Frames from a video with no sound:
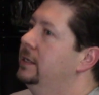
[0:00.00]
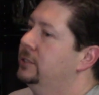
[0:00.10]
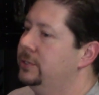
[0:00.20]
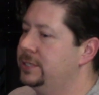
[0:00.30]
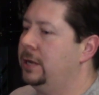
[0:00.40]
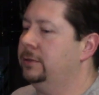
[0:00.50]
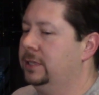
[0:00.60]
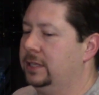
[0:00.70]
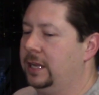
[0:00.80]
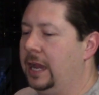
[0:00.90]
Turns out
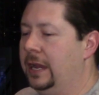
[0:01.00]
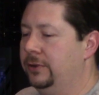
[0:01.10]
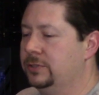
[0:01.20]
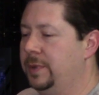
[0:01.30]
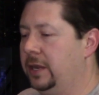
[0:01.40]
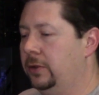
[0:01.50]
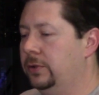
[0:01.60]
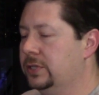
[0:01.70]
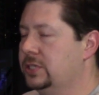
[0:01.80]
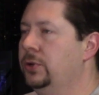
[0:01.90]
that the guy who's making
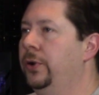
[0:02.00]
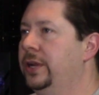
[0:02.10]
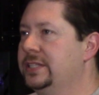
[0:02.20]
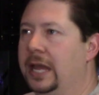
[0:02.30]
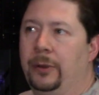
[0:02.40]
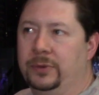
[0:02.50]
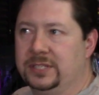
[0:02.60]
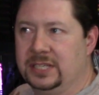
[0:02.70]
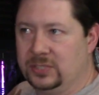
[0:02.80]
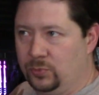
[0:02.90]
all this noise, that
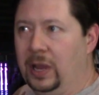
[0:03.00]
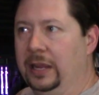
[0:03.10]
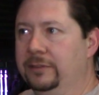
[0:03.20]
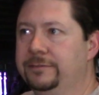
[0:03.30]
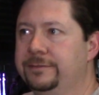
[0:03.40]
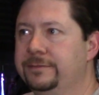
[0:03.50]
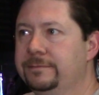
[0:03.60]
was his wife.